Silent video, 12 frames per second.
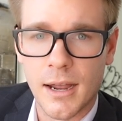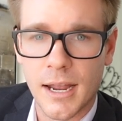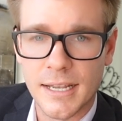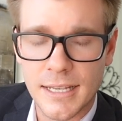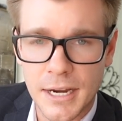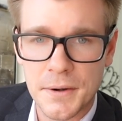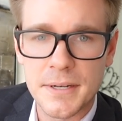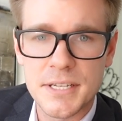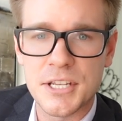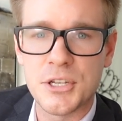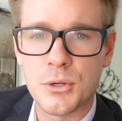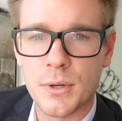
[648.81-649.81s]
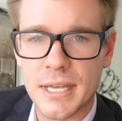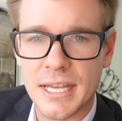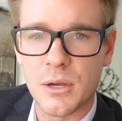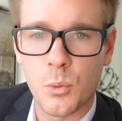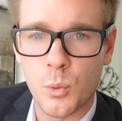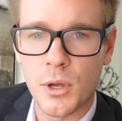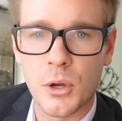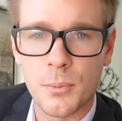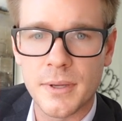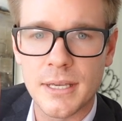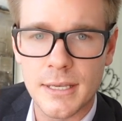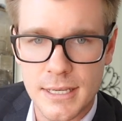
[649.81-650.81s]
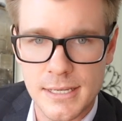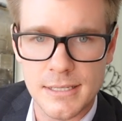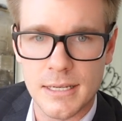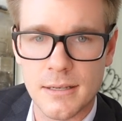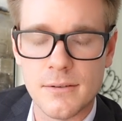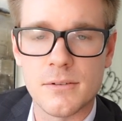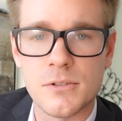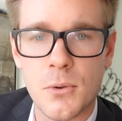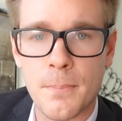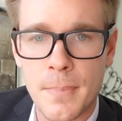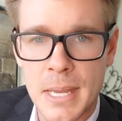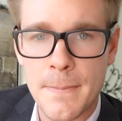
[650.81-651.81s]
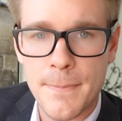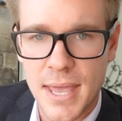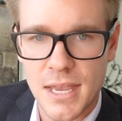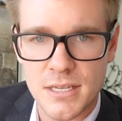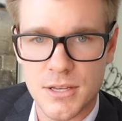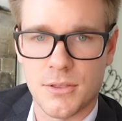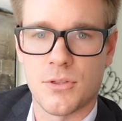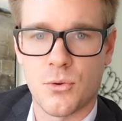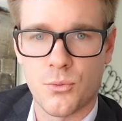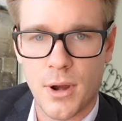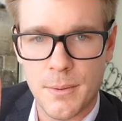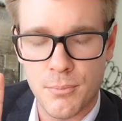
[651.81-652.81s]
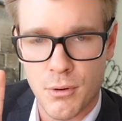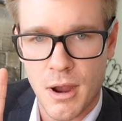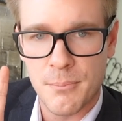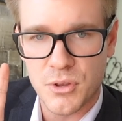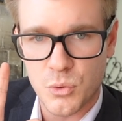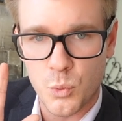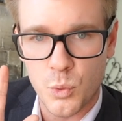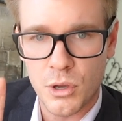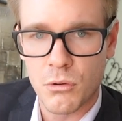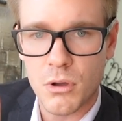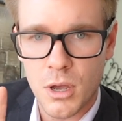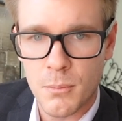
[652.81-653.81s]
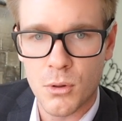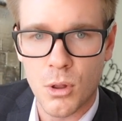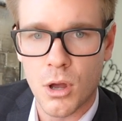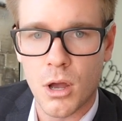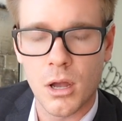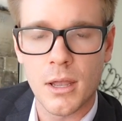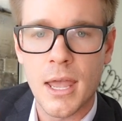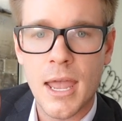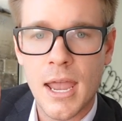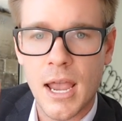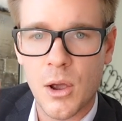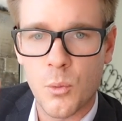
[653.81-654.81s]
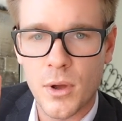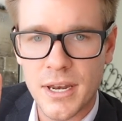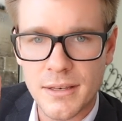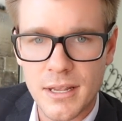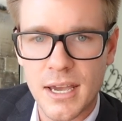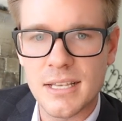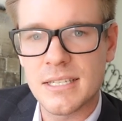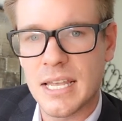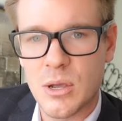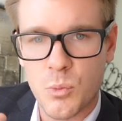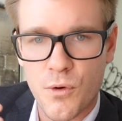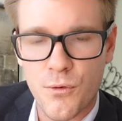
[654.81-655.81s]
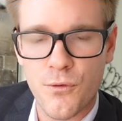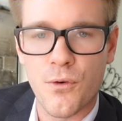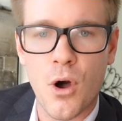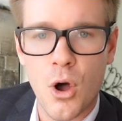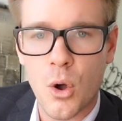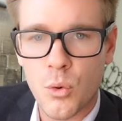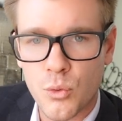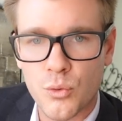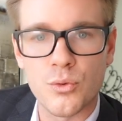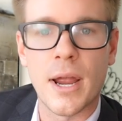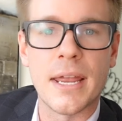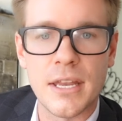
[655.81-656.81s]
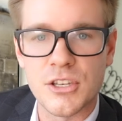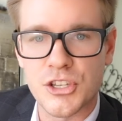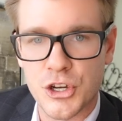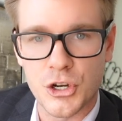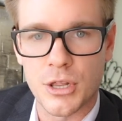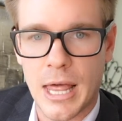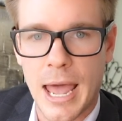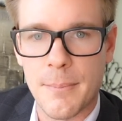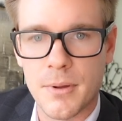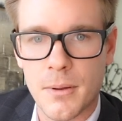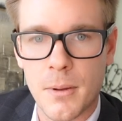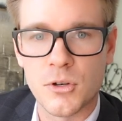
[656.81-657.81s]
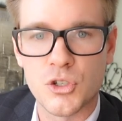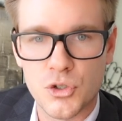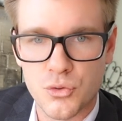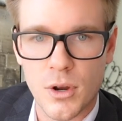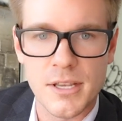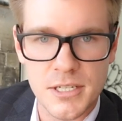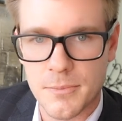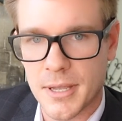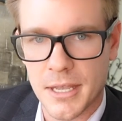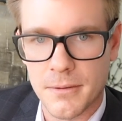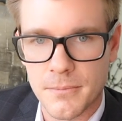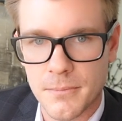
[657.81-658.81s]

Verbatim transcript: I guarantee you it will be easy. So be patient. The right property will come along, and when it does, it will fall right into your lap. Trust me.